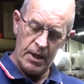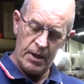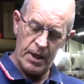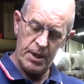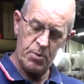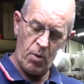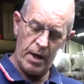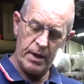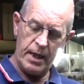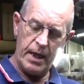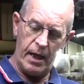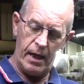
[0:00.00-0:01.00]
this one
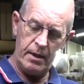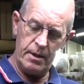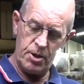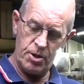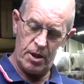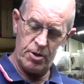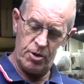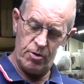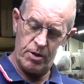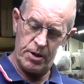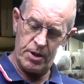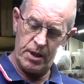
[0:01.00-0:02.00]
here, as you
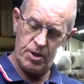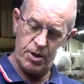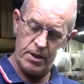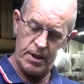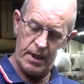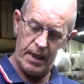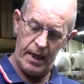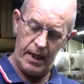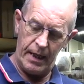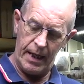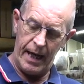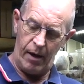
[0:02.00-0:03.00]
can see, she's in
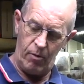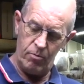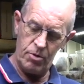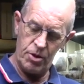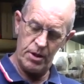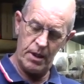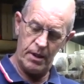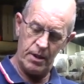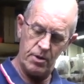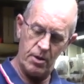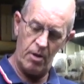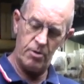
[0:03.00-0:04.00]
here now. She's in
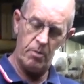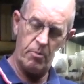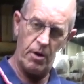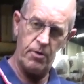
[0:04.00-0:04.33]
this 30 by